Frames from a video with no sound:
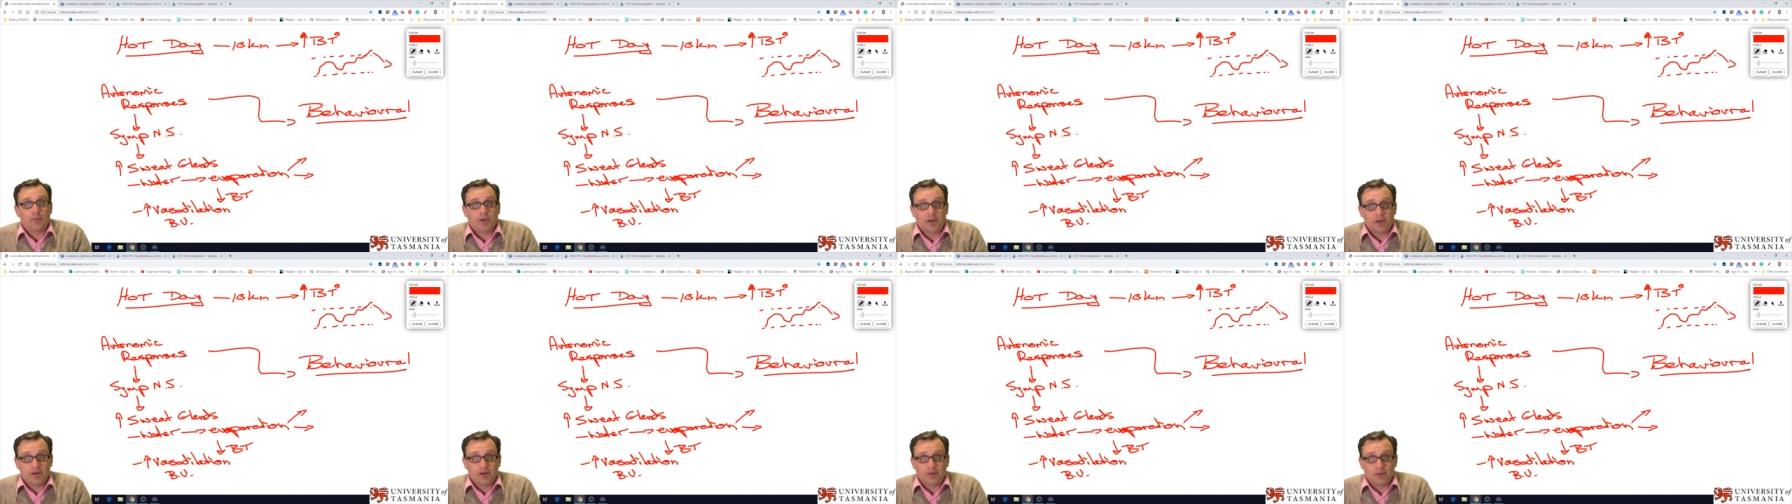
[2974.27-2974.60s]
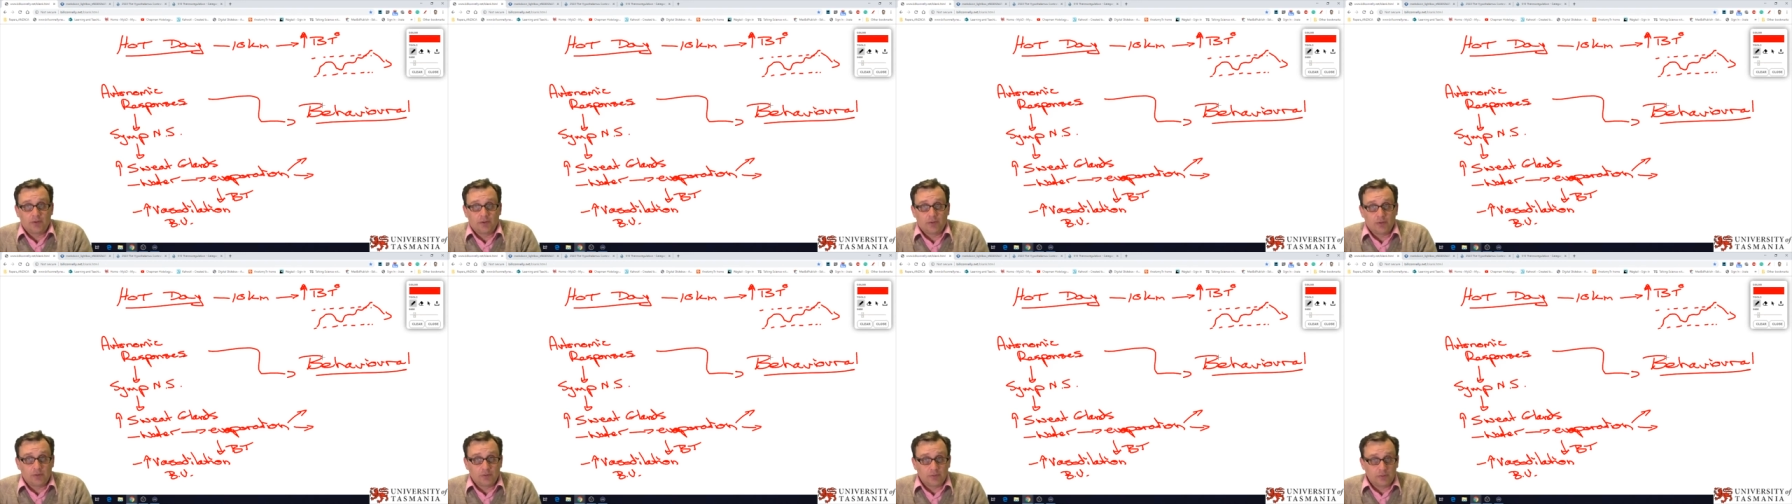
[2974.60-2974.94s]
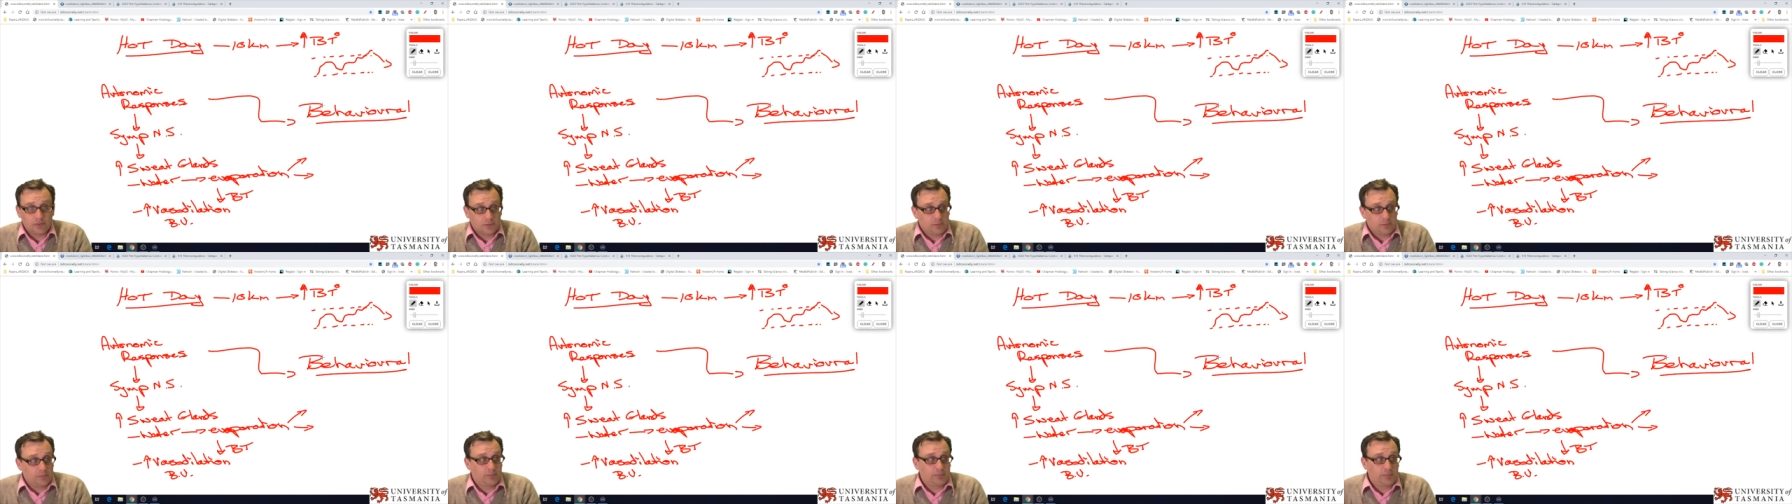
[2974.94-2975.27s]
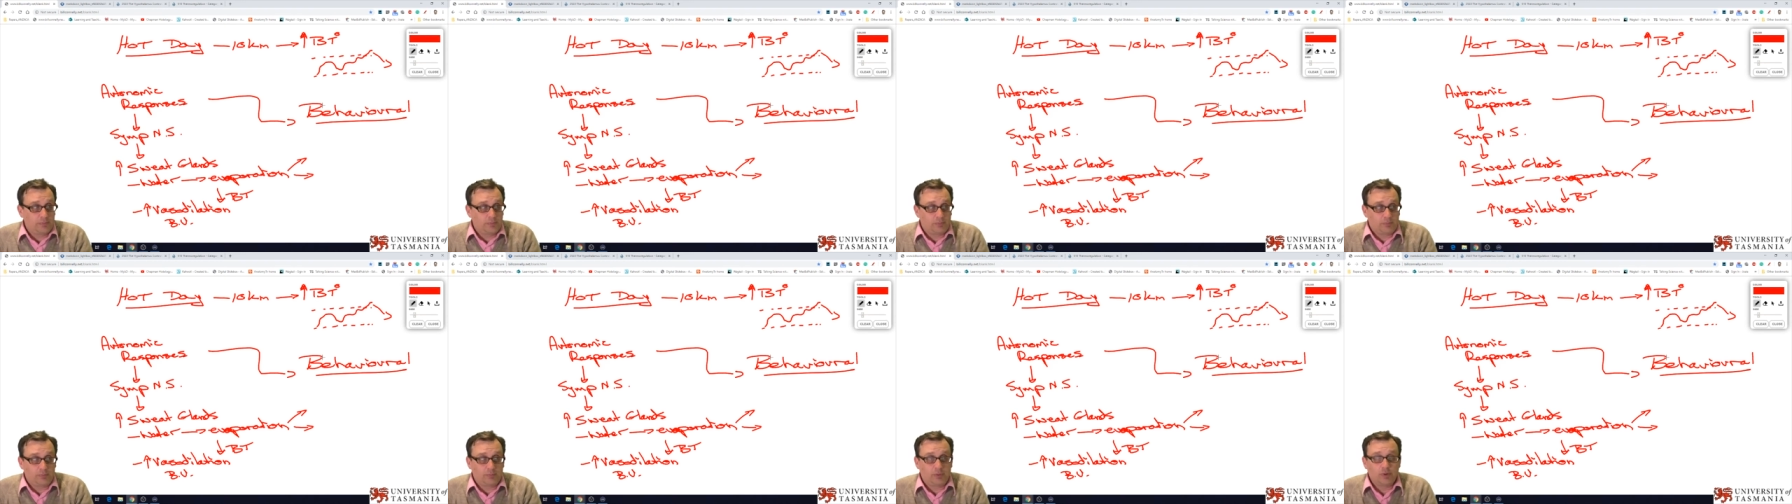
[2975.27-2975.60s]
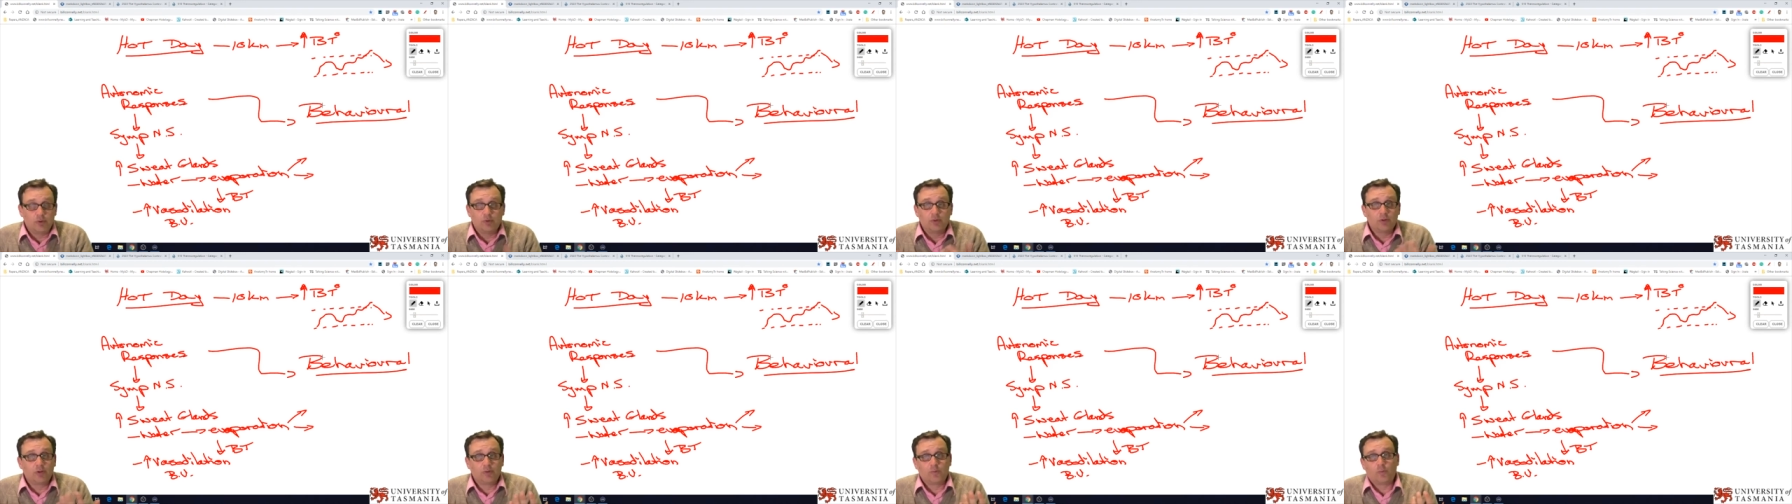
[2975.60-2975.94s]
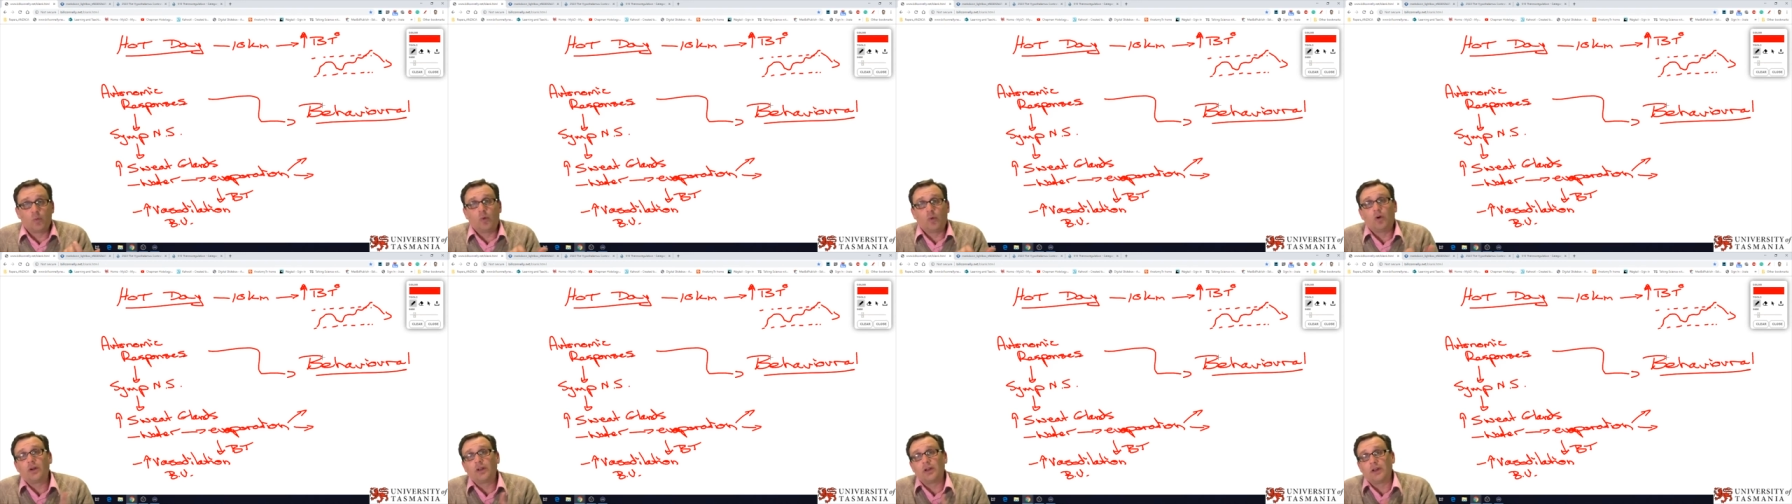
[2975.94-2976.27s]
jumping in a cool
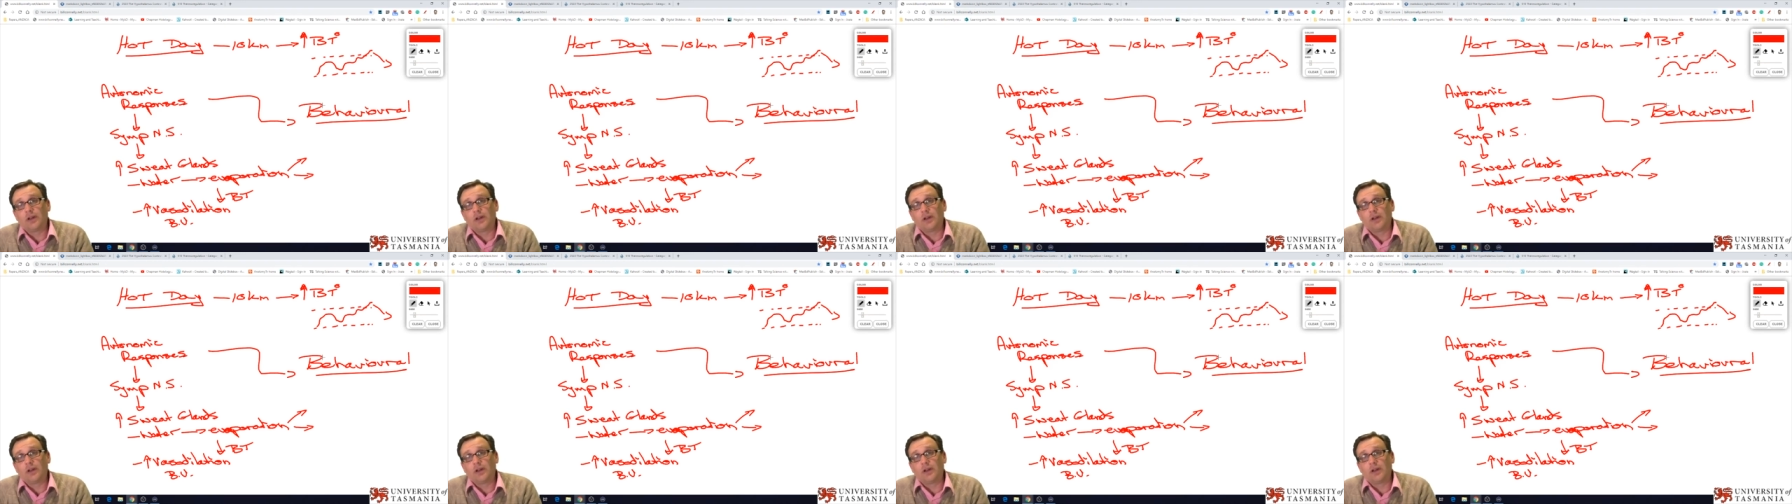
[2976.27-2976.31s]
pool